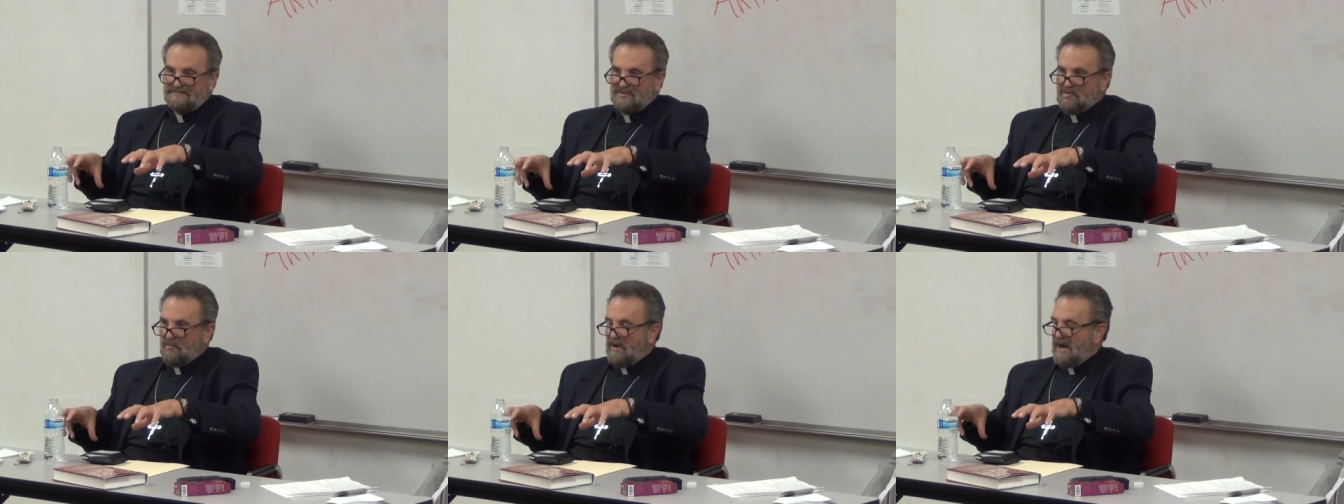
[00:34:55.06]

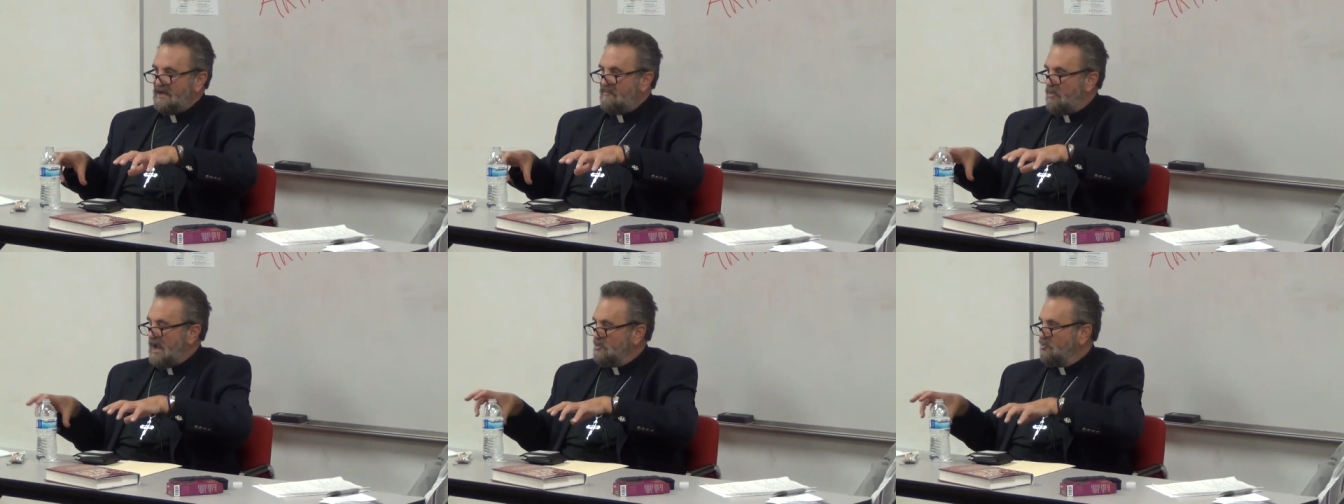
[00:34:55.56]
You buy a
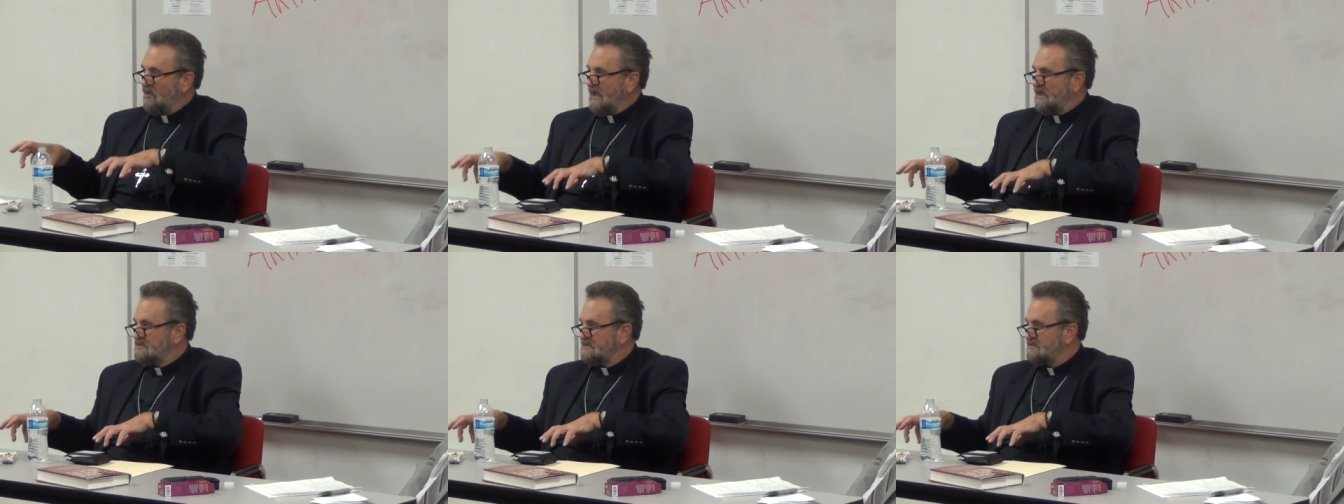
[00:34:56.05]
brand new
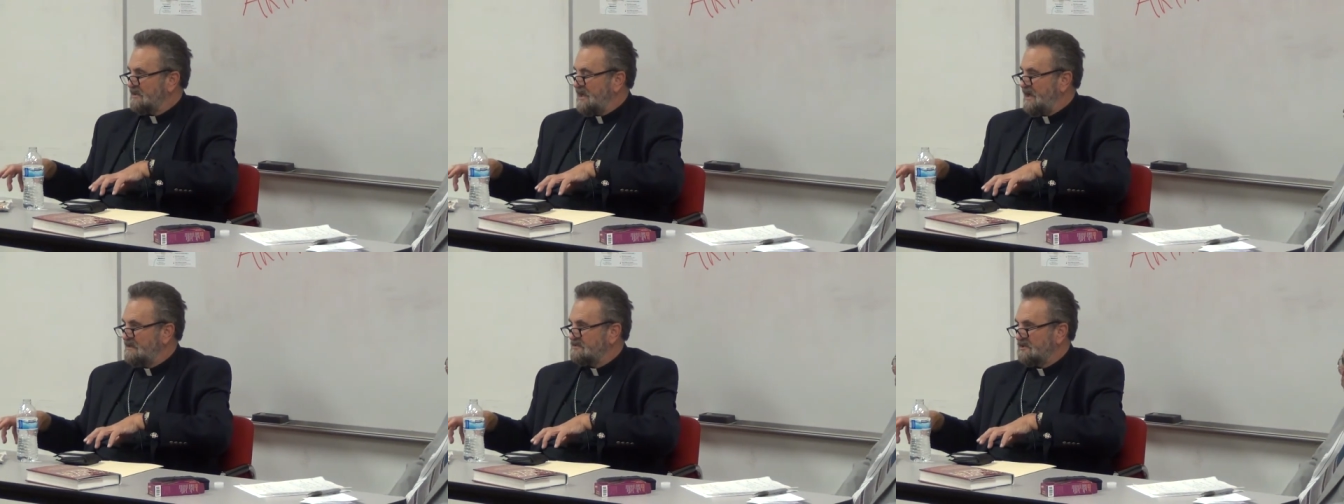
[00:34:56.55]
Lexus
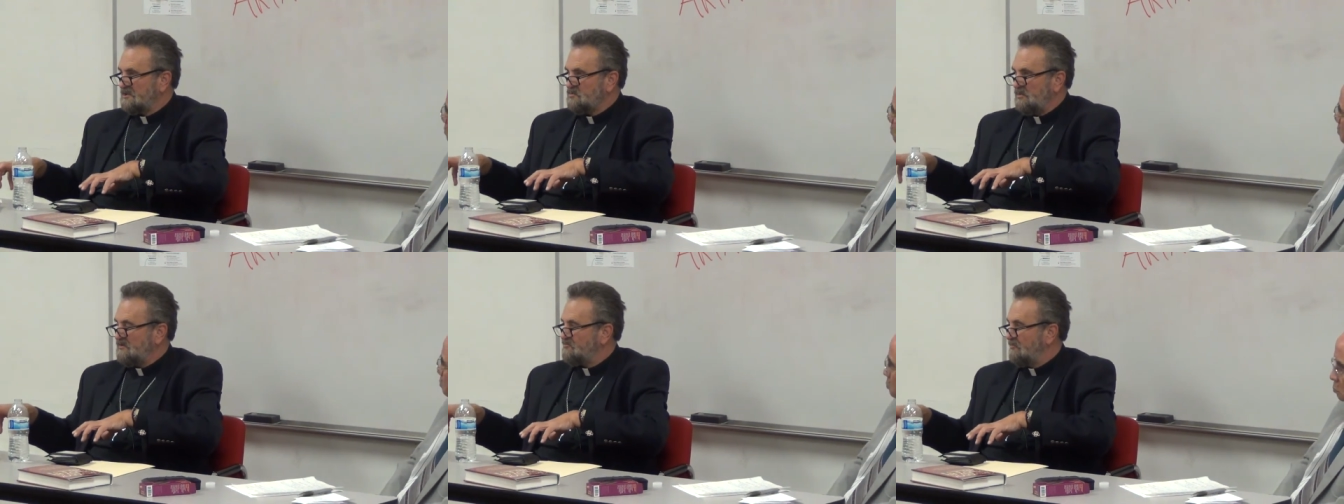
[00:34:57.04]
today,
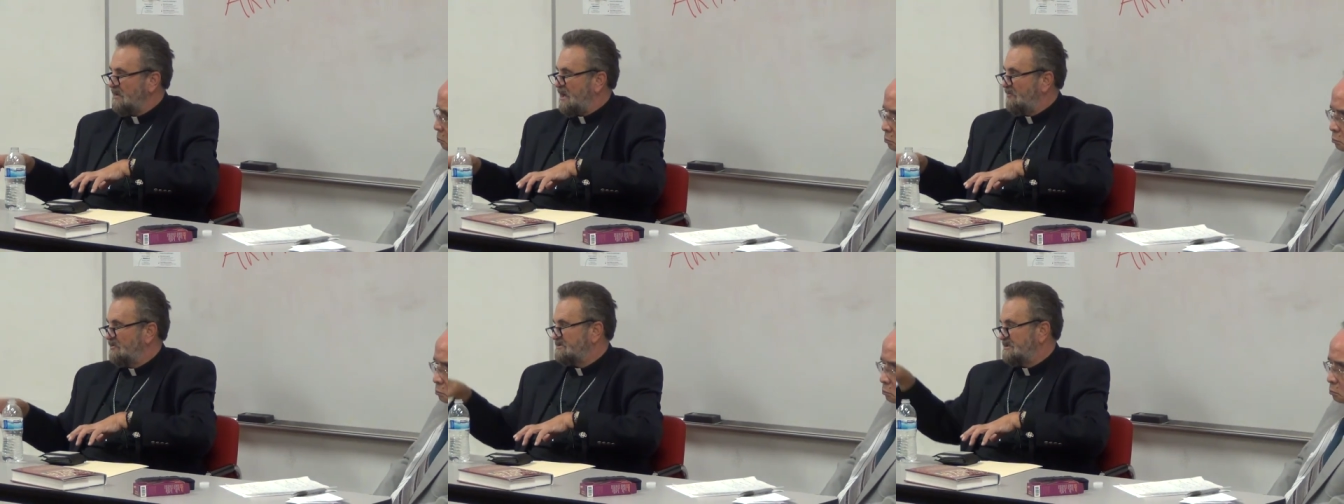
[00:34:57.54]
6 weeks from
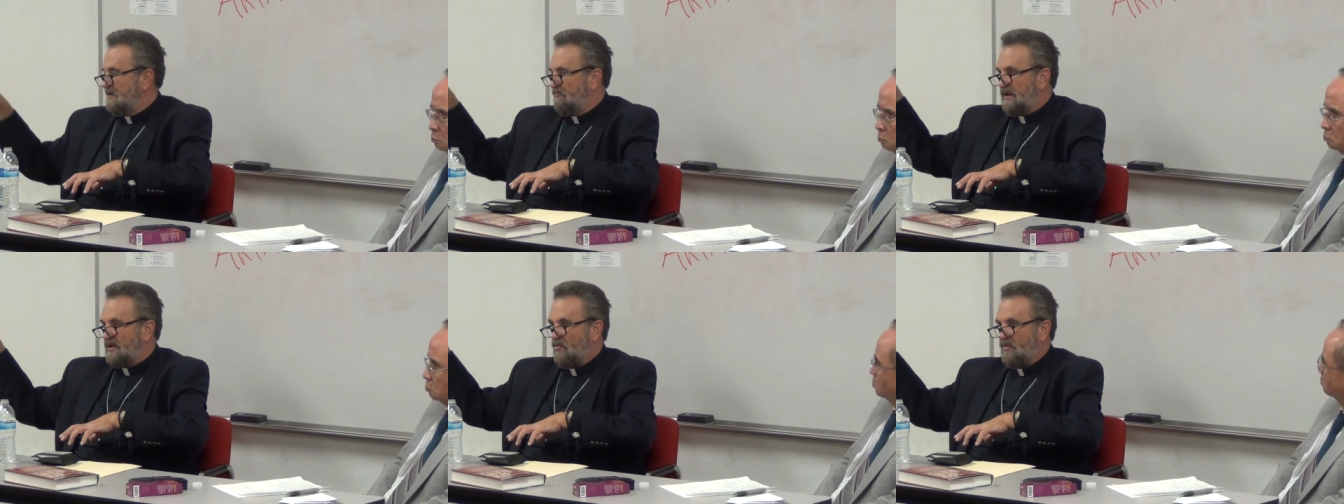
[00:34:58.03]
now you see a
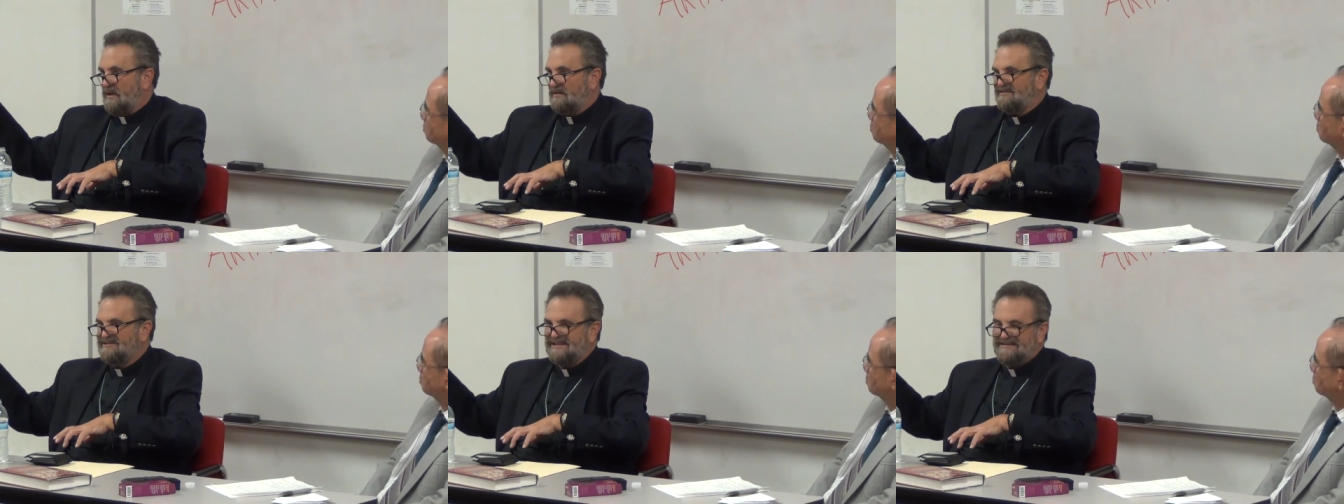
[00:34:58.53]
better one,
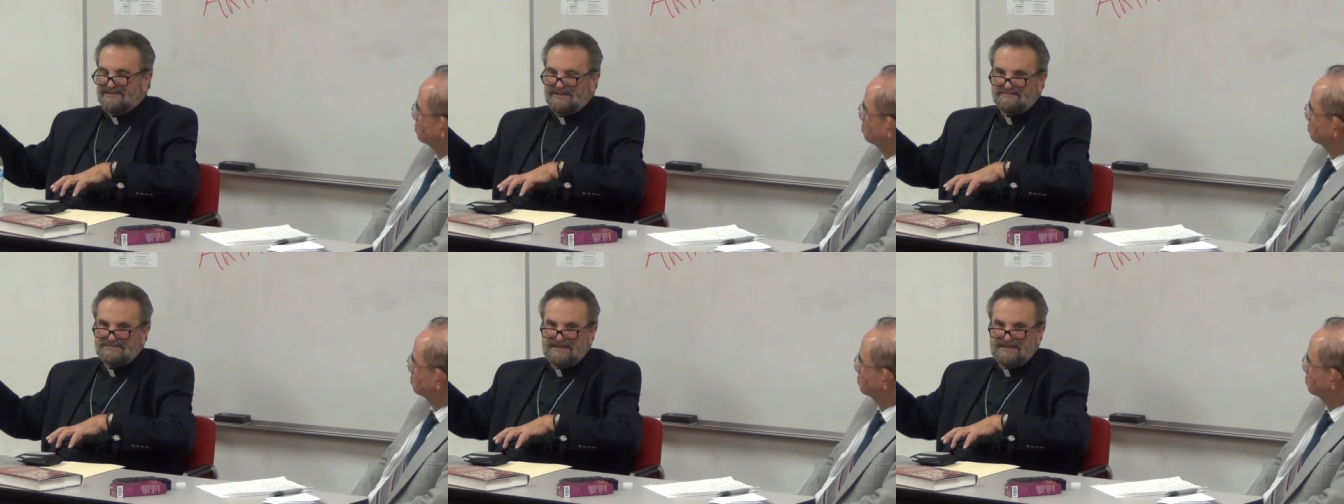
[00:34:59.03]
and you say, well,